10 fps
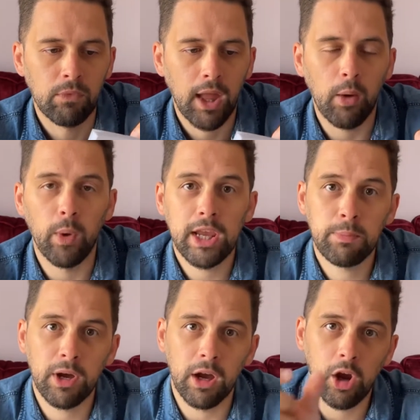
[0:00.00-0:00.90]
And where you
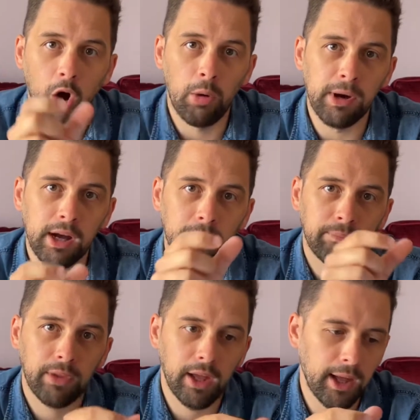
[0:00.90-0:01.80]
put a comma
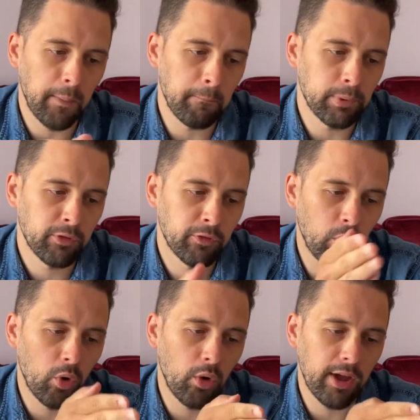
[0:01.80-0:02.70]

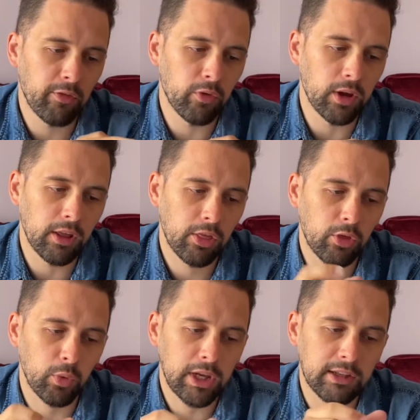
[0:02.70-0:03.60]
before every
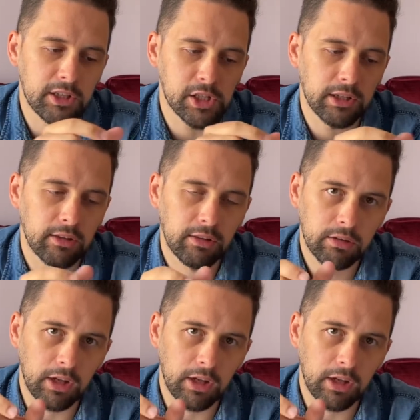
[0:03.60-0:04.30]
3 digits,